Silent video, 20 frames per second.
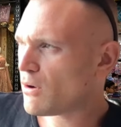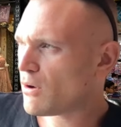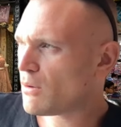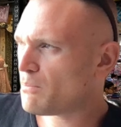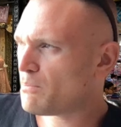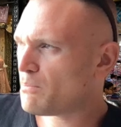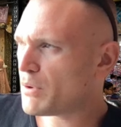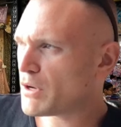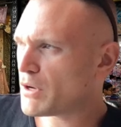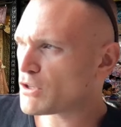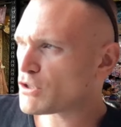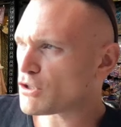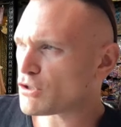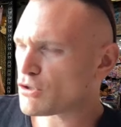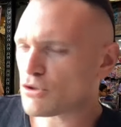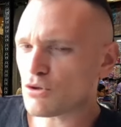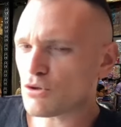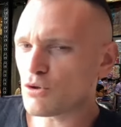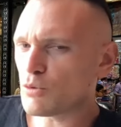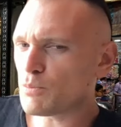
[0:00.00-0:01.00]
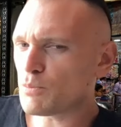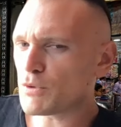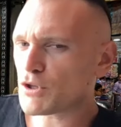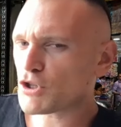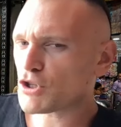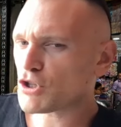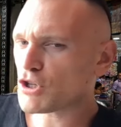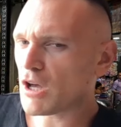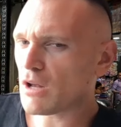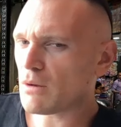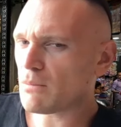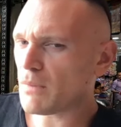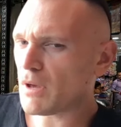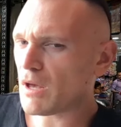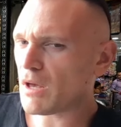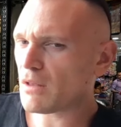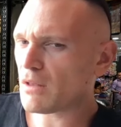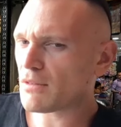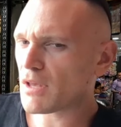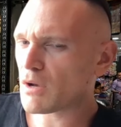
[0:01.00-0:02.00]
a bunch of stupid shit,
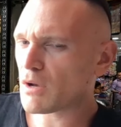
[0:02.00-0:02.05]
man.